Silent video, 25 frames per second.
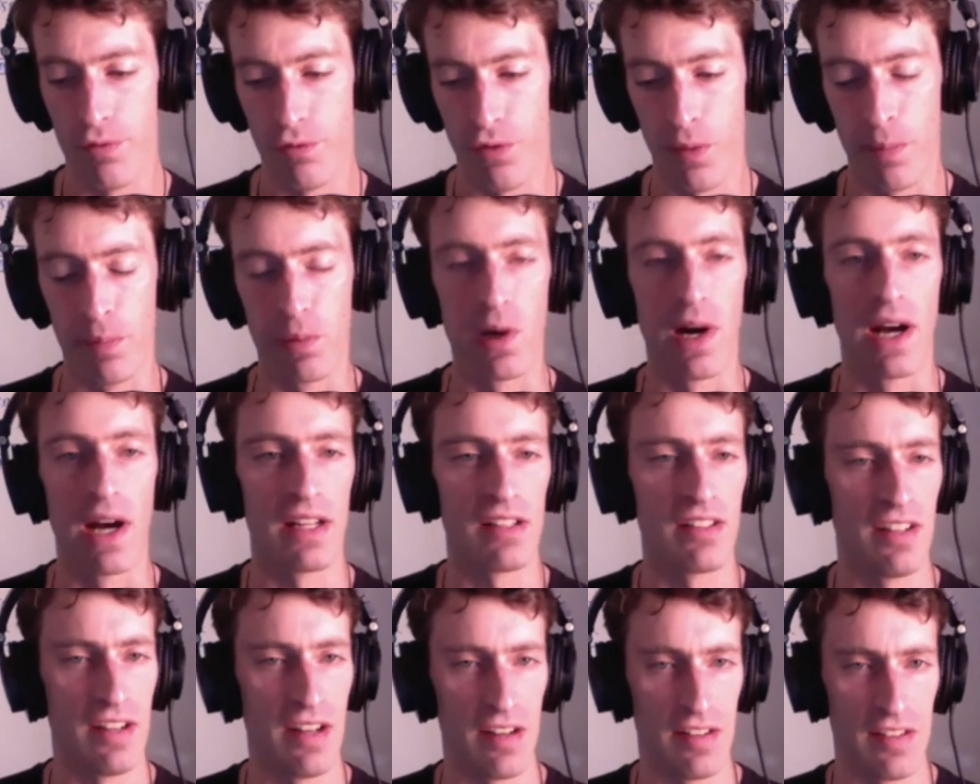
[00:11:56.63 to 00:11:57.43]
product
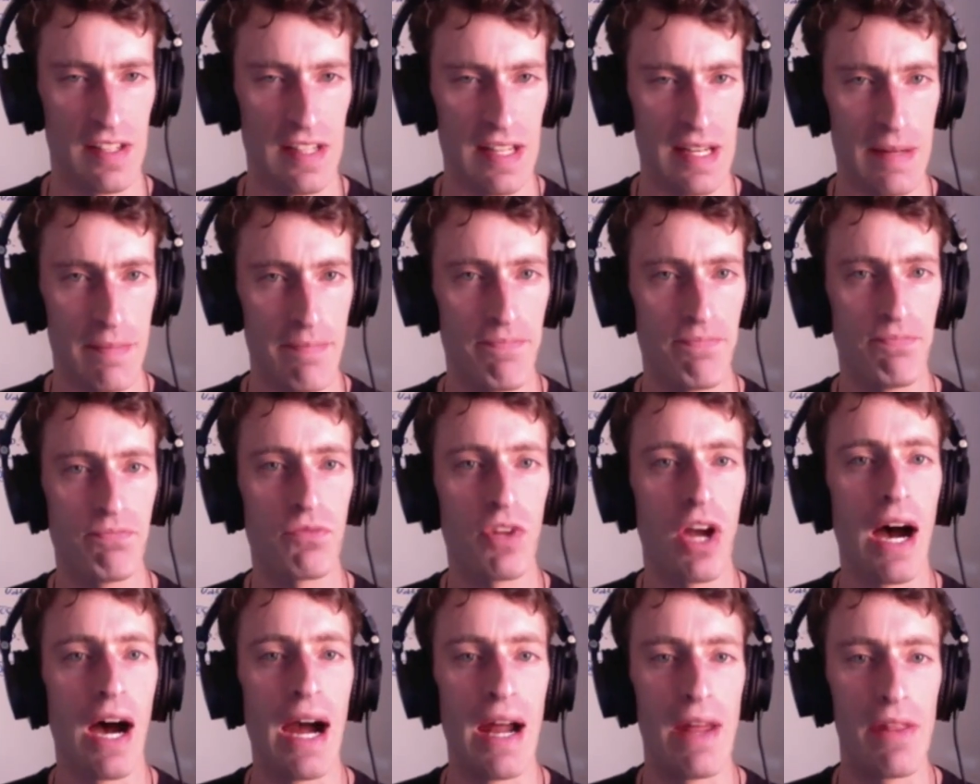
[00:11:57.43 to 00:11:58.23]
in a team,
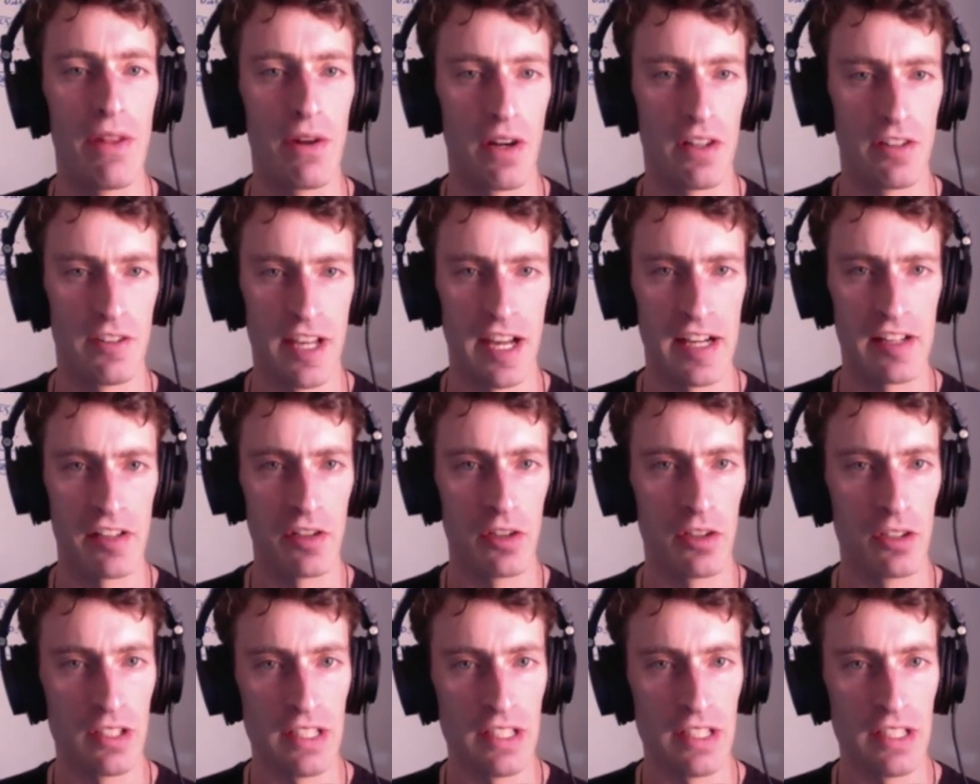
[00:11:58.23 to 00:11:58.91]
either a technical